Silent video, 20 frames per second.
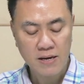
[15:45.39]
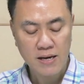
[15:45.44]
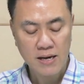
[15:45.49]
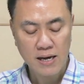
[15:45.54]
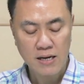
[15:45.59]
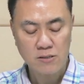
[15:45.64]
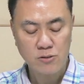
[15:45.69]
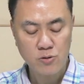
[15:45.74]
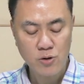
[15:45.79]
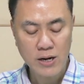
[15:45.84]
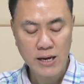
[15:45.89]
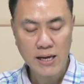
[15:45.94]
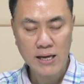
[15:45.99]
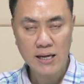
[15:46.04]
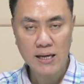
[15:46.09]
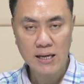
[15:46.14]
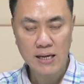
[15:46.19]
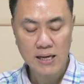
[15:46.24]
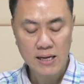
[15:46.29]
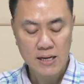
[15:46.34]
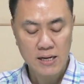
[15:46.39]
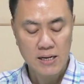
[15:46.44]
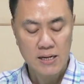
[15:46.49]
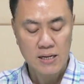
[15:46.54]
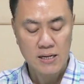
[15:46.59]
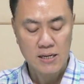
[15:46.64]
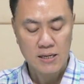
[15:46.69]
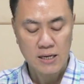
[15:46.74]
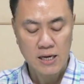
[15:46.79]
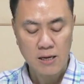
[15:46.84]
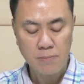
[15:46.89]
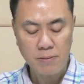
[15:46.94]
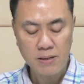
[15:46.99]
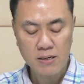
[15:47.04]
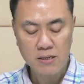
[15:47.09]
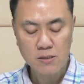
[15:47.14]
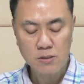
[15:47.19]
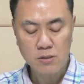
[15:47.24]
a drink, keep it